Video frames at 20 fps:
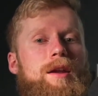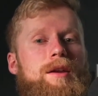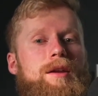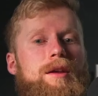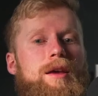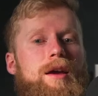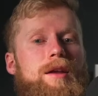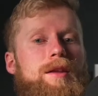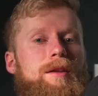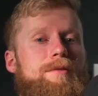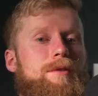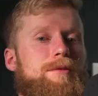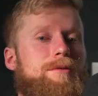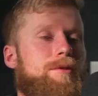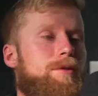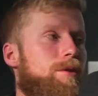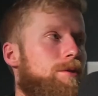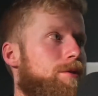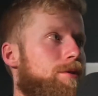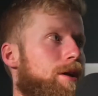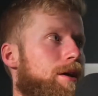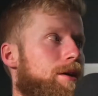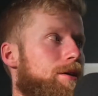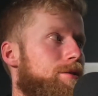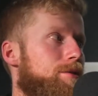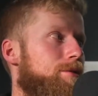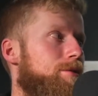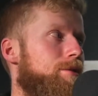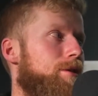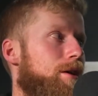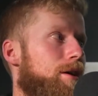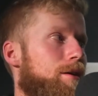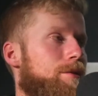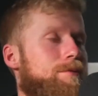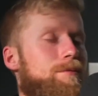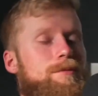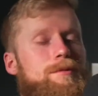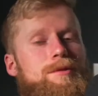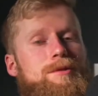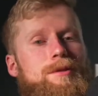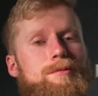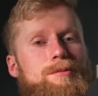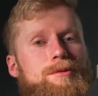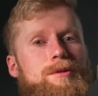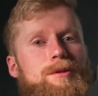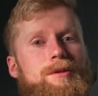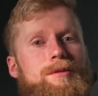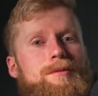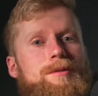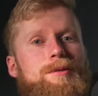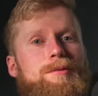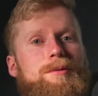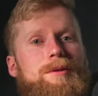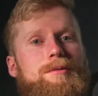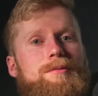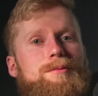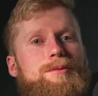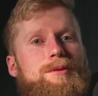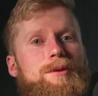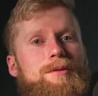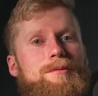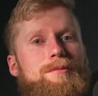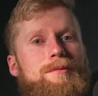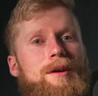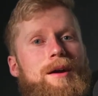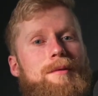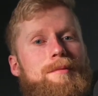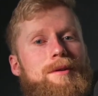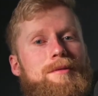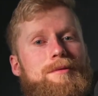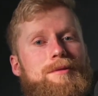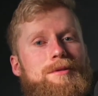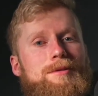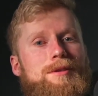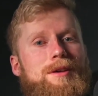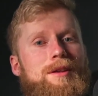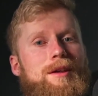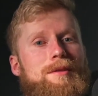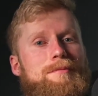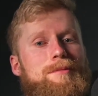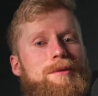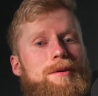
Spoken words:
And again, even if you don't like us, which I'm sure you will, so I'm not even gonna say that.